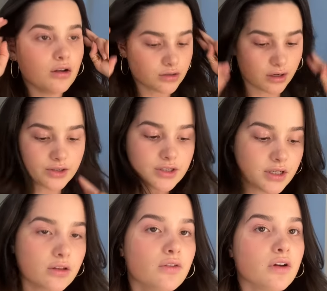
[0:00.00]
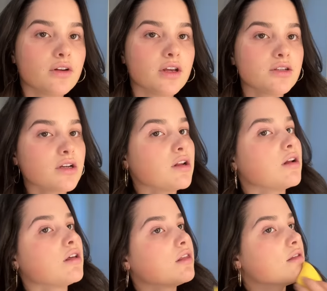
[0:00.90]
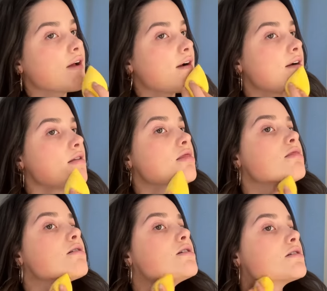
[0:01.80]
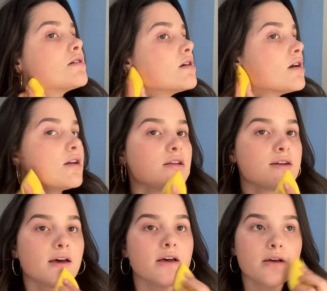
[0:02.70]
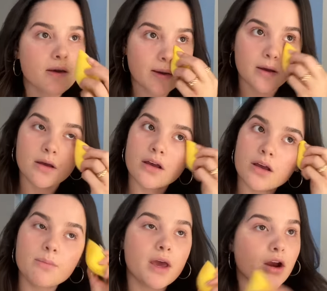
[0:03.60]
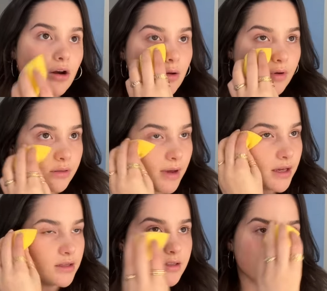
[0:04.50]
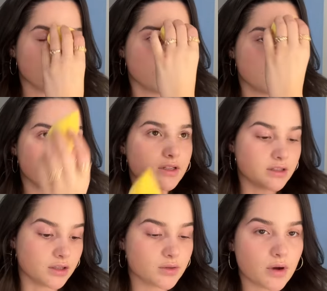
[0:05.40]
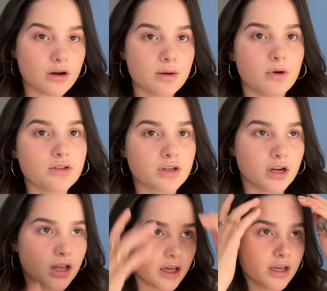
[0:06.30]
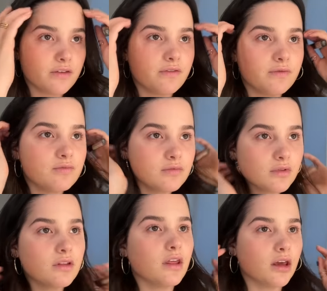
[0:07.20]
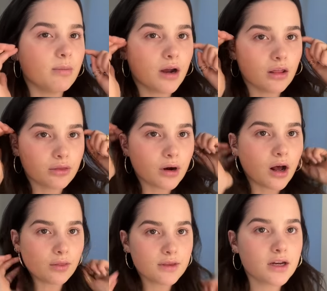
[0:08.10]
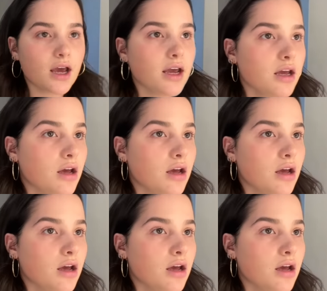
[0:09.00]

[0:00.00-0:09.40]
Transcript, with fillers: also, I just did the foundation and I think I like it. I need to pair it with my concealer and see if it sits well. And I'm also gonna like think about it throughout the day.